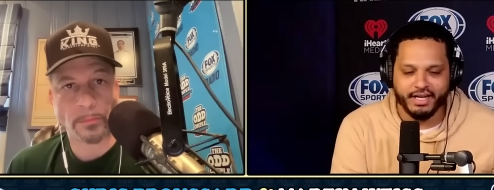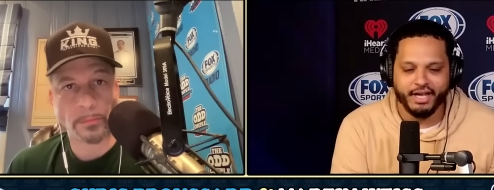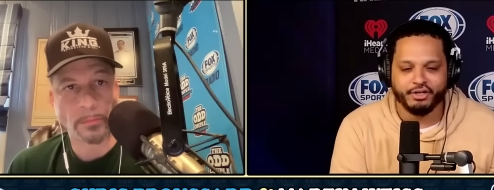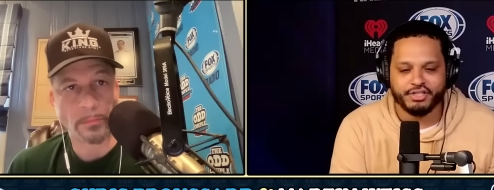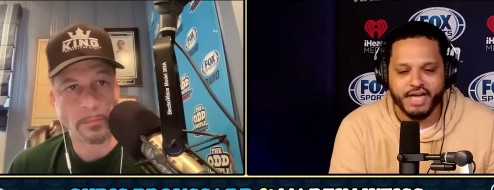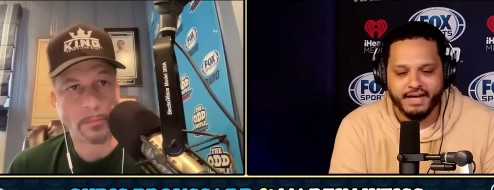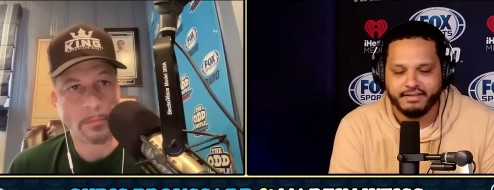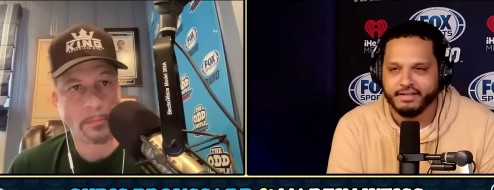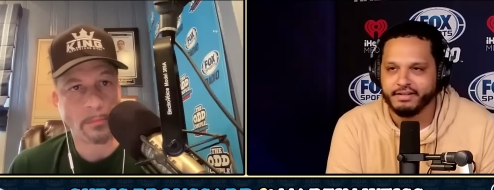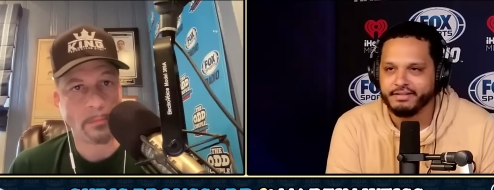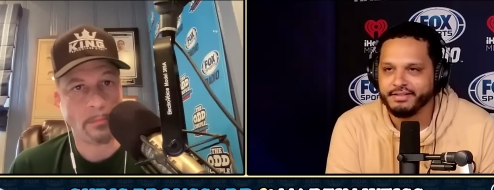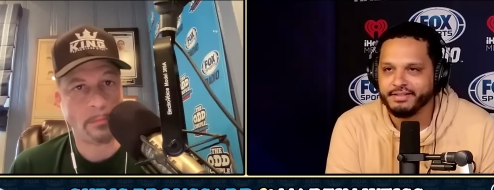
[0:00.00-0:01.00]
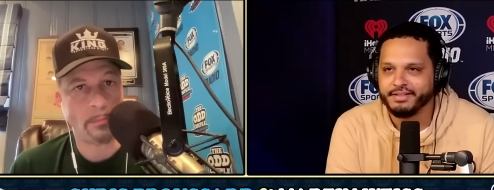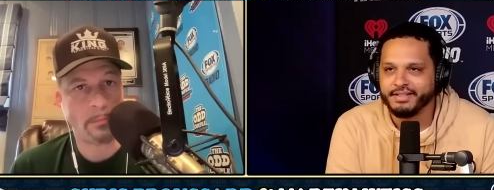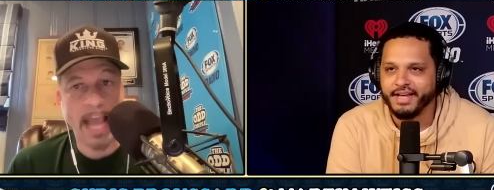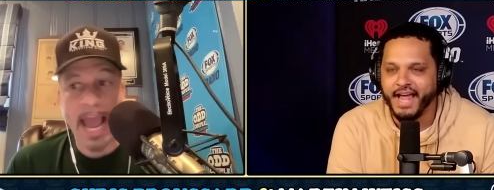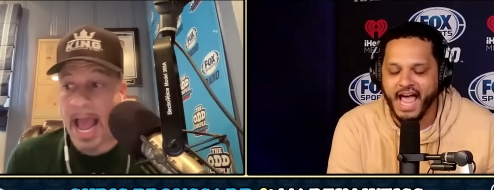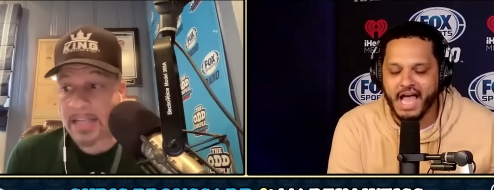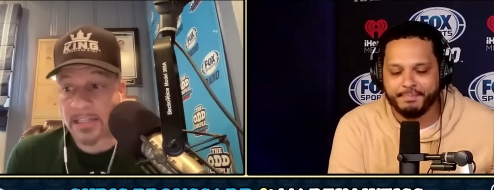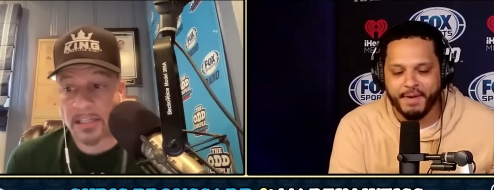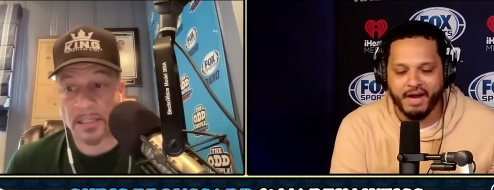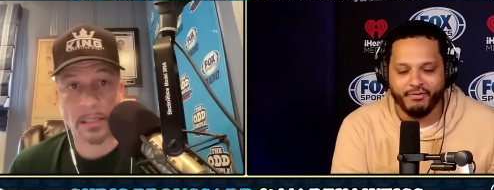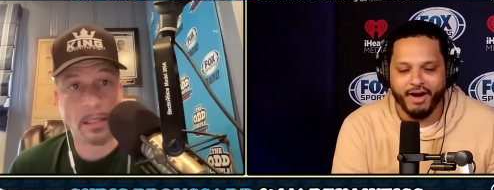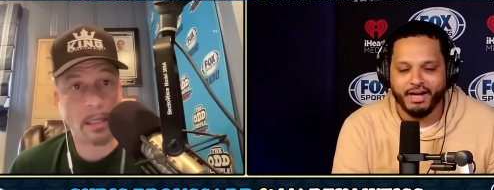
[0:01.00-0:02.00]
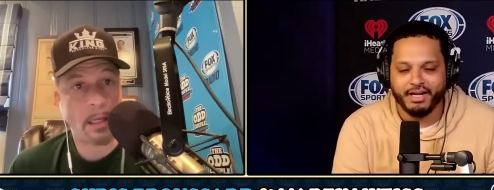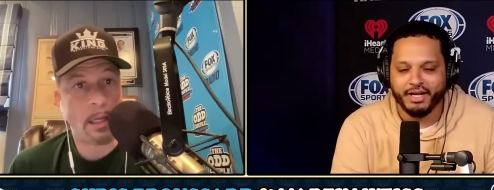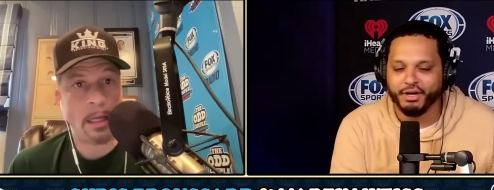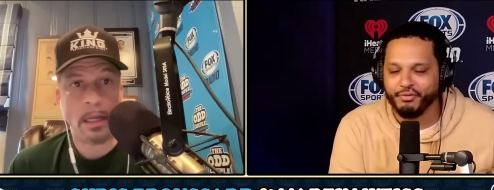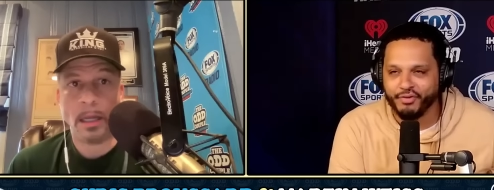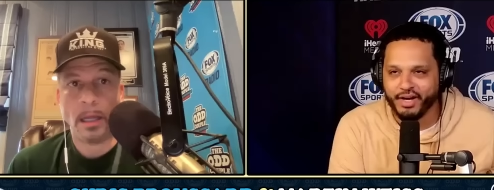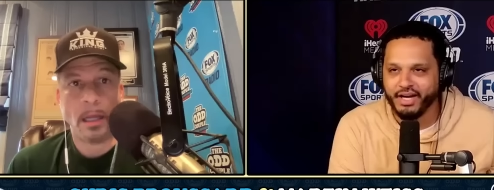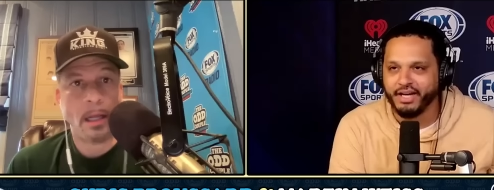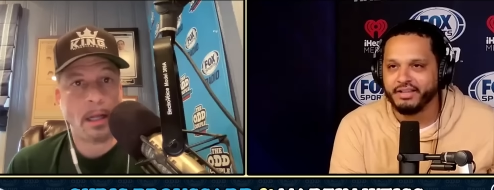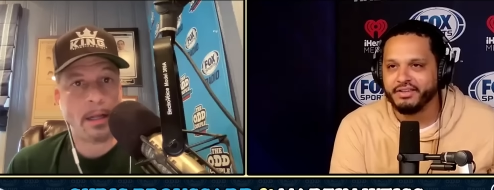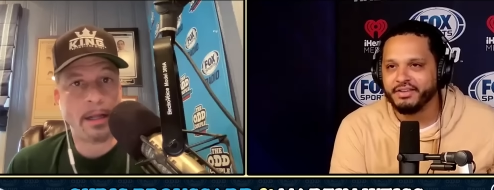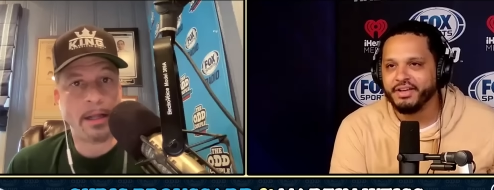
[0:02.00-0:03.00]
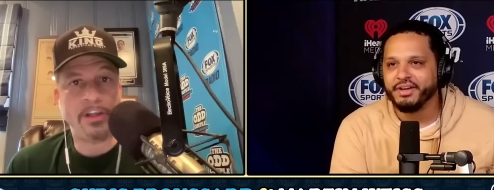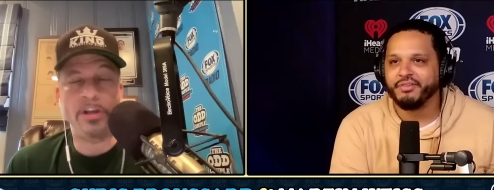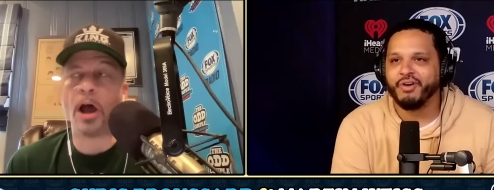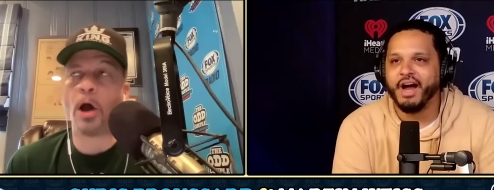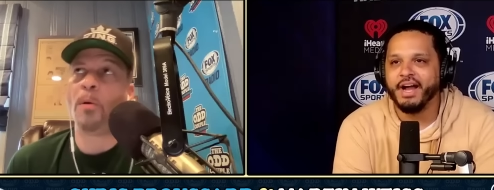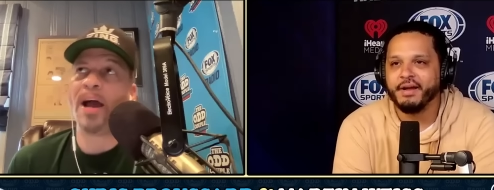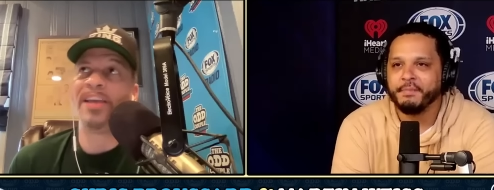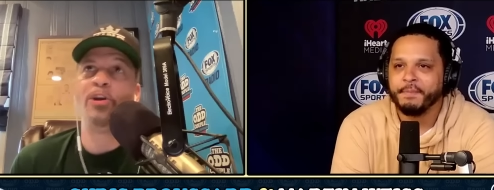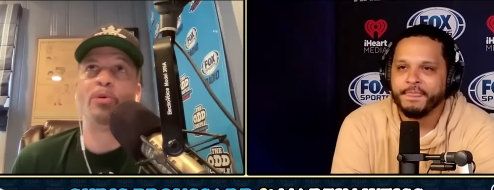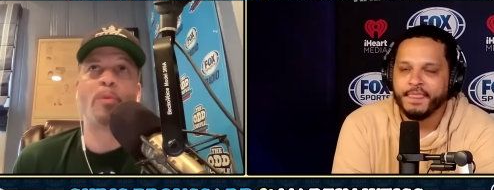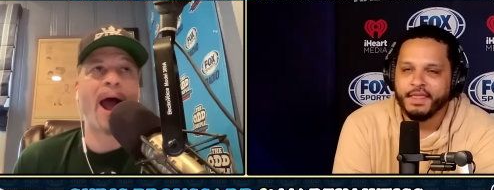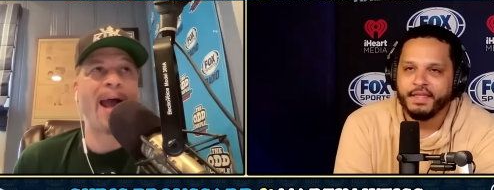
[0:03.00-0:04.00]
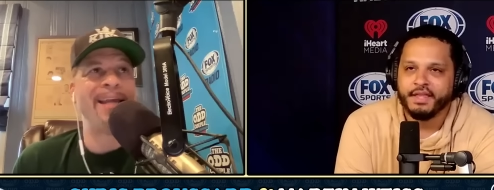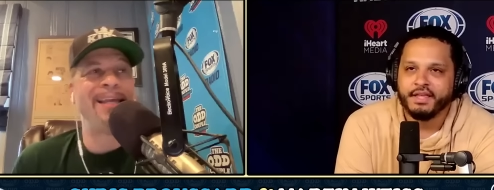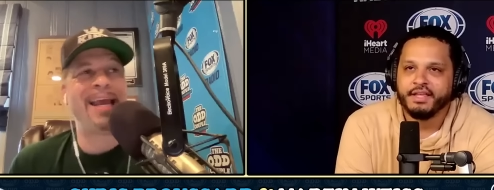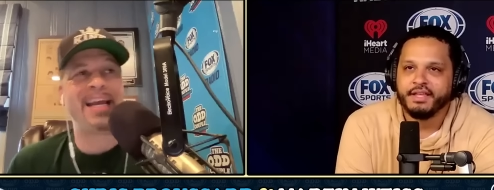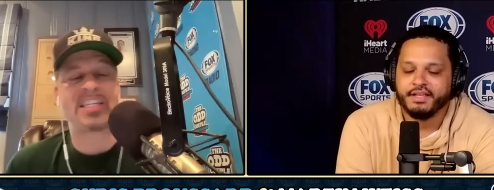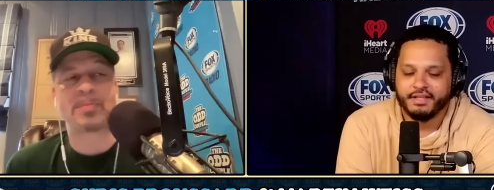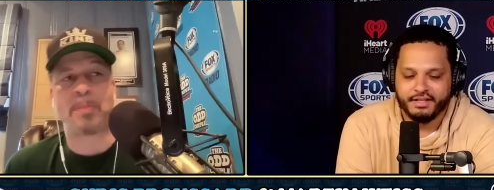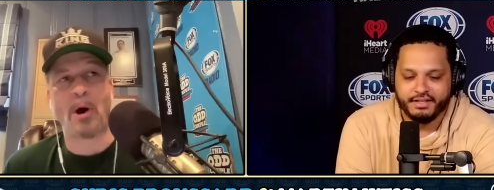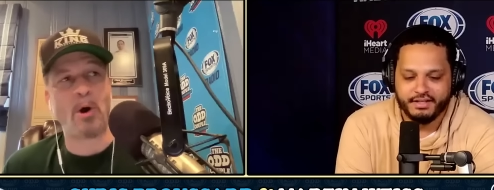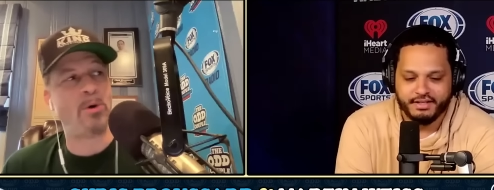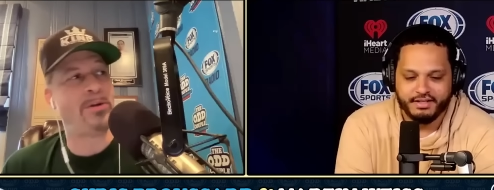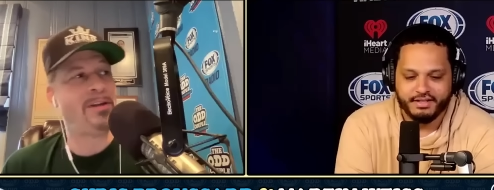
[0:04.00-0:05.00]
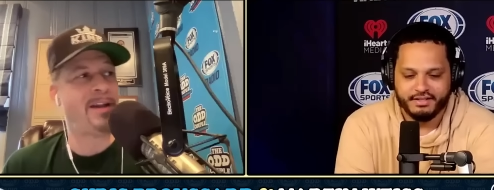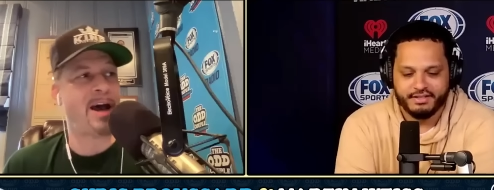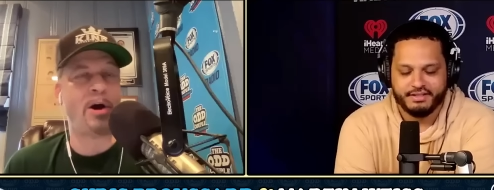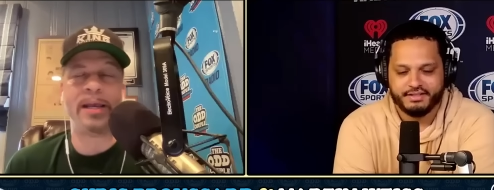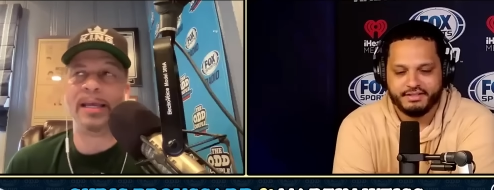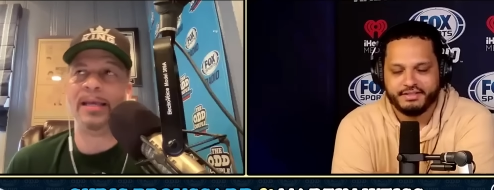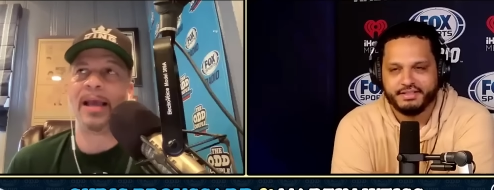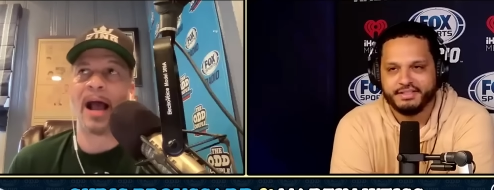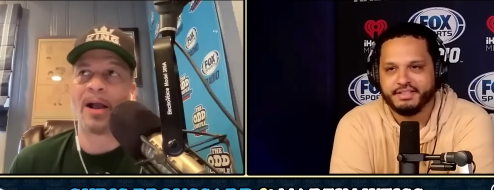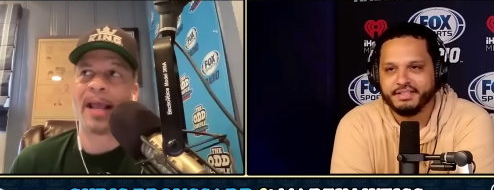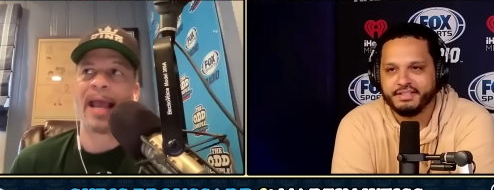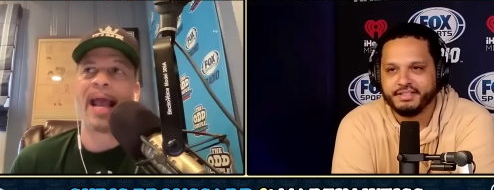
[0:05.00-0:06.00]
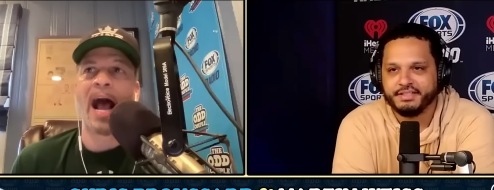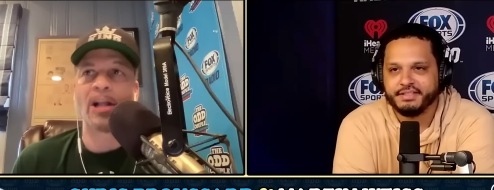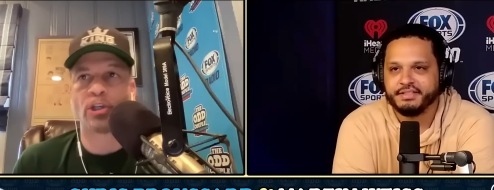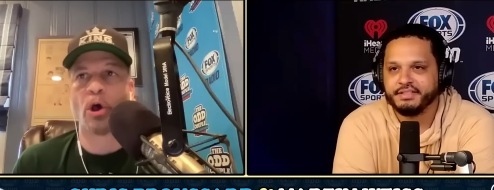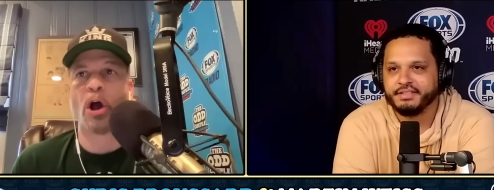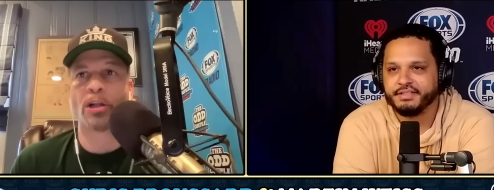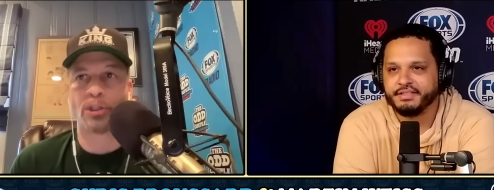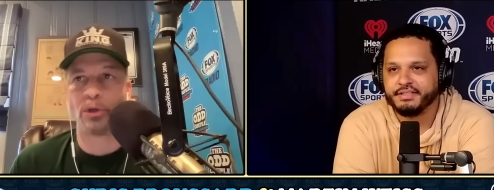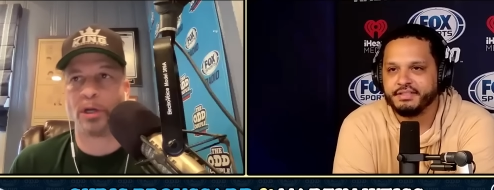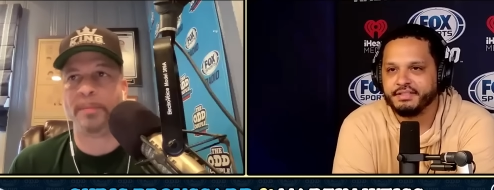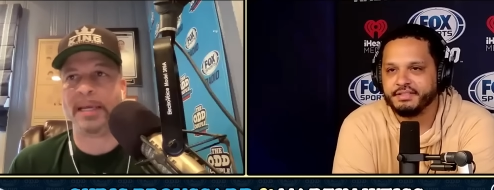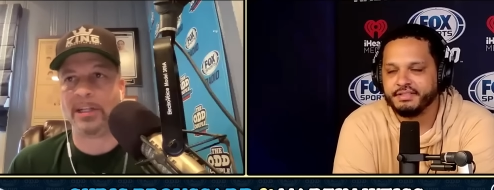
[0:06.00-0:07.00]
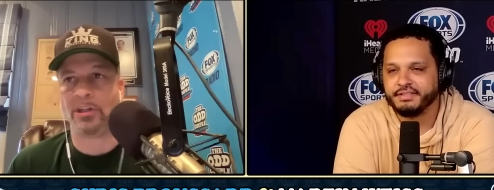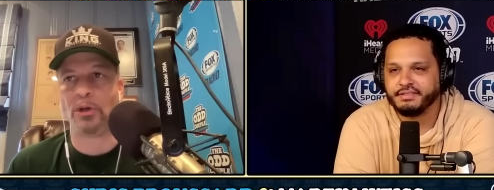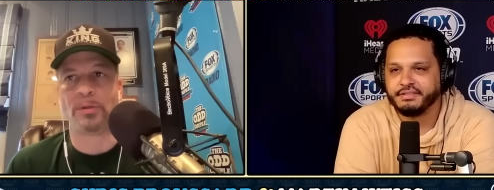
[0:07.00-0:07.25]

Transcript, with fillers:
Speaker 1: interjected. Had Pat Riley intervened. You
Speaker 2: know what? You're right. Yeah, Spo, you know, I'll talk to him. He can